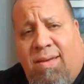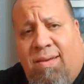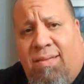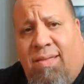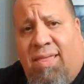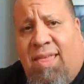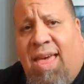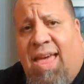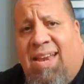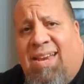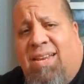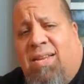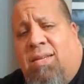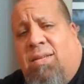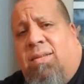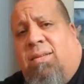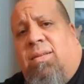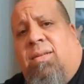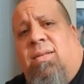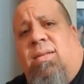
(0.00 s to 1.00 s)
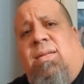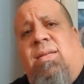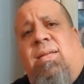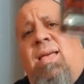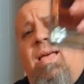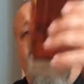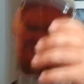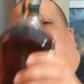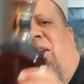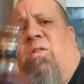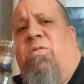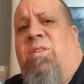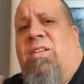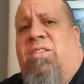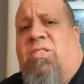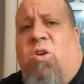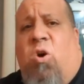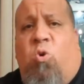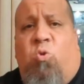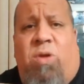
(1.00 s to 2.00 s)
Then I found
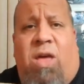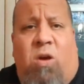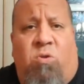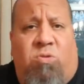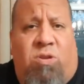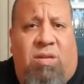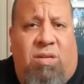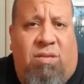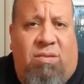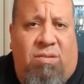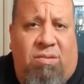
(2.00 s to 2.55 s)
this Old Elk.